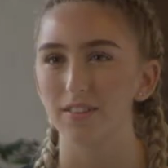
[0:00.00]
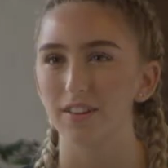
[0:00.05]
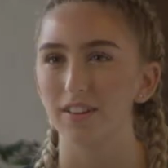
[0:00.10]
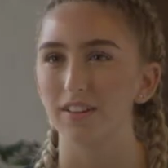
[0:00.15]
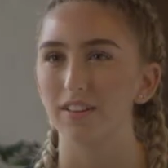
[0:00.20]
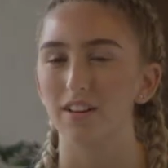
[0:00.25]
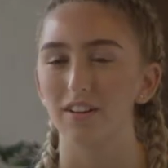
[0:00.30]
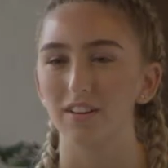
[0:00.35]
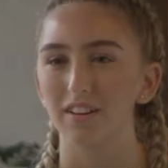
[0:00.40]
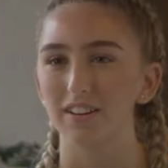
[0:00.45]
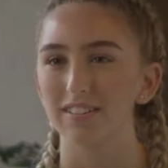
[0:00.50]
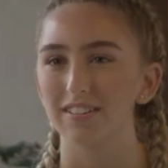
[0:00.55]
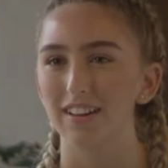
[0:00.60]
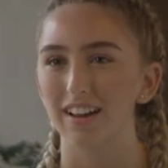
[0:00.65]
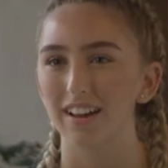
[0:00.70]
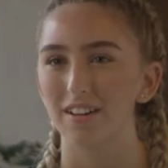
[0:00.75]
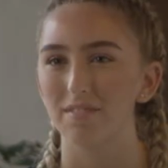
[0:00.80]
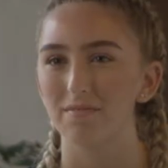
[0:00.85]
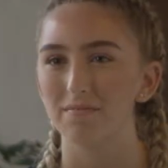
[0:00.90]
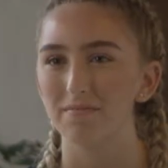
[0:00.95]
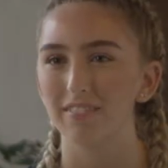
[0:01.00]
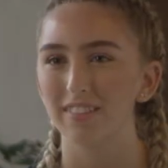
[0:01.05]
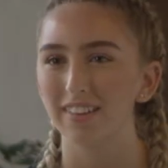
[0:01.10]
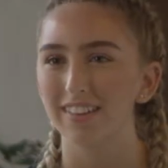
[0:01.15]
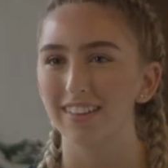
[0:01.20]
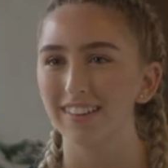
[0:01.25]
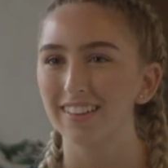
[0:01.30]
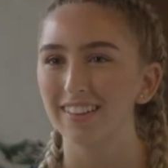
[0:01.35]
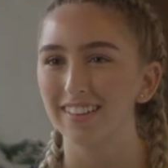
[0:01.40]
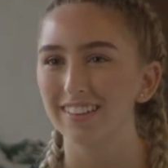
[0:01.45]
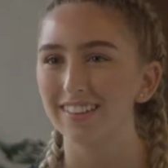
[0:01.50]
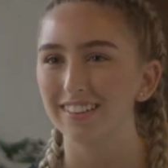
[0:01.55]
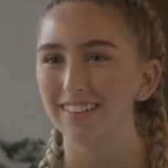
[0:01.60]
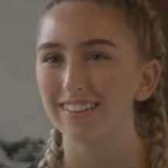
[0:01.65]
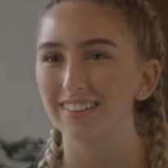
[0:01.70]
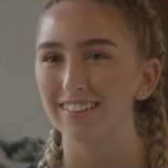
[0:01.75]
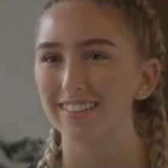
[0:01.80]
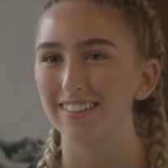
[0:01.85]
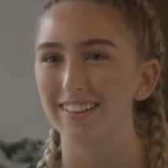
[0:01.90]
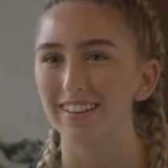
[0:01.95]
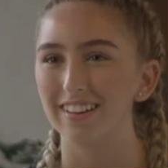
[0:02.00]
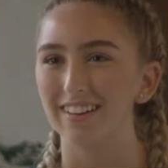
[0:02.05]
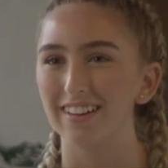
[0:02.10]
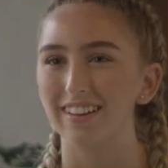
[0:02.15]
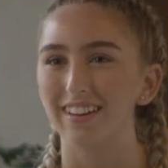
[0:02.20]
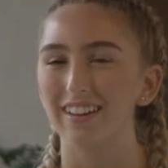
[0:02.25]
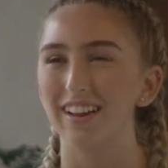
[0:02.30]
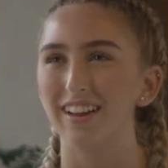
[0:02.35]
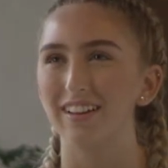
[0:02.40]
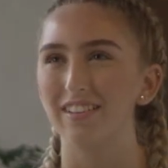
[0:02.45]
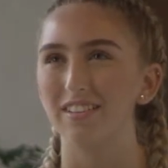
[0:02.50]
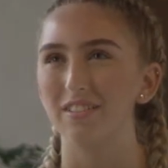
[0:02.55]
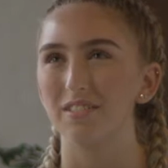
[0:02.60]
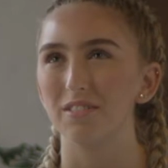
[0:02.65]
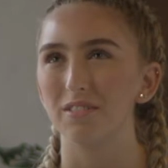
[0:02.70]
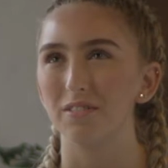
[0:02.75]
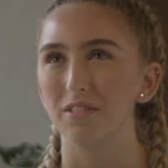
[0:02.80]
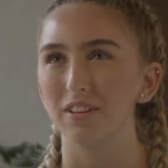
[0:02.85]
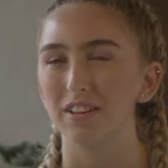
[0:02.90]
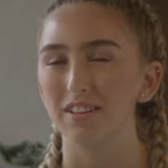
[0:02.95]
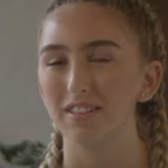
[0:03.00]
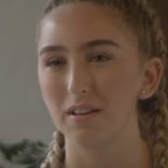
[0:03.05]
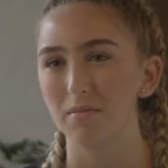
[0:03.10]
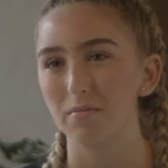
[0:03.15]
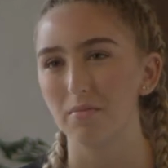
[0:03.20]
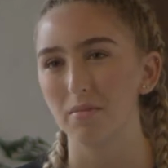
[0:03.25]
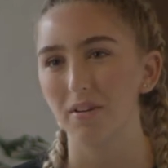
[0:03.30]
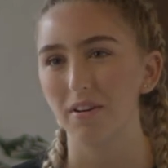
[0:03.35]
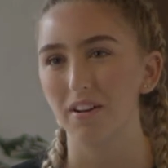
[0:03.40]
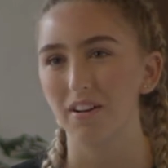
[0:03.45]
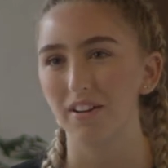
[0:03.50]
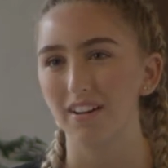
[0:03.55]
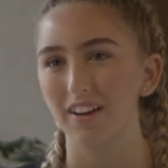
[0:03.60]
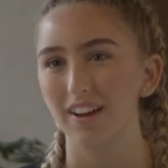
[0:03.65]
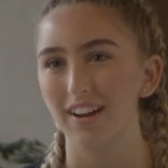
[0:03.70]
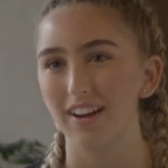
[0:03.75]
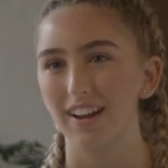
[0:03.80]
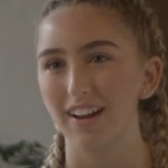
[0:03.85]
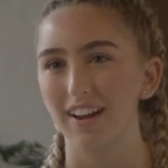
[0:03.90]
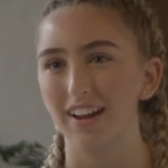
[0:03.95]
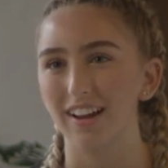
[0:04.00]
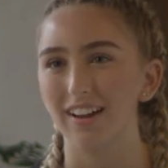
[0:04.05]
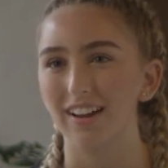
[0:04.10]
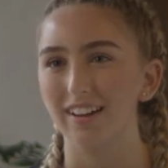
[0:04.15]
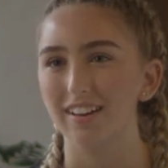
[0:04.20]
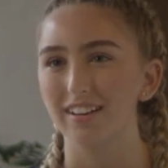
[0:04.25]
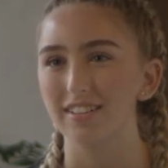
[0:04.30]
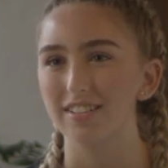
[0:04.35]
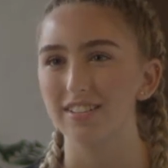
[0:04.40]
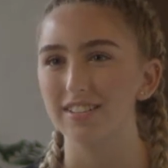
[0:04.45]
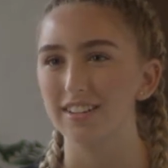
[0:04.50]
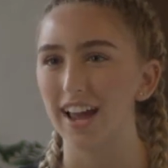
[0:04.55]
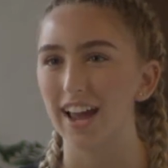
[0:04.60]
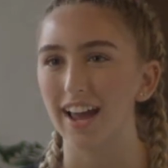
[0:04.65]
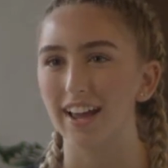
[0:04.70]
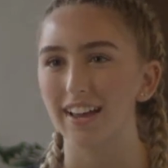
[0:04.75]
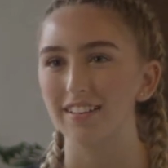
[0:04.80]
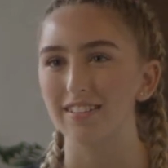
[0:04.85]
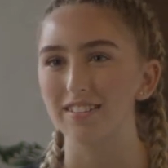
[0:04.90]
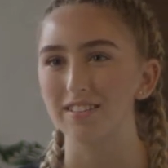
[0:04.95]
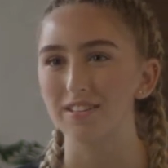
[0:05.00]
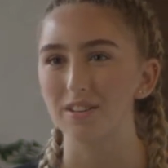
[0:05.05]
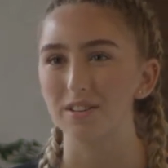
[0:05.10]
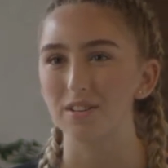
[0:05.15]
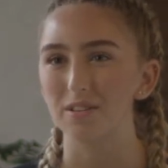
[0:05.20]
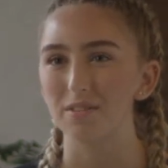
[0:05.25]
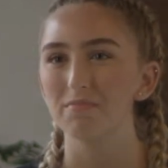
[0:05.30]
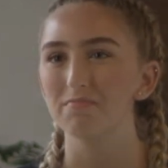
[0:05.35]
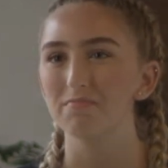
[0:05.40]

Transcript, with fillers: for the longest time. And then I do contemporary and jazz too.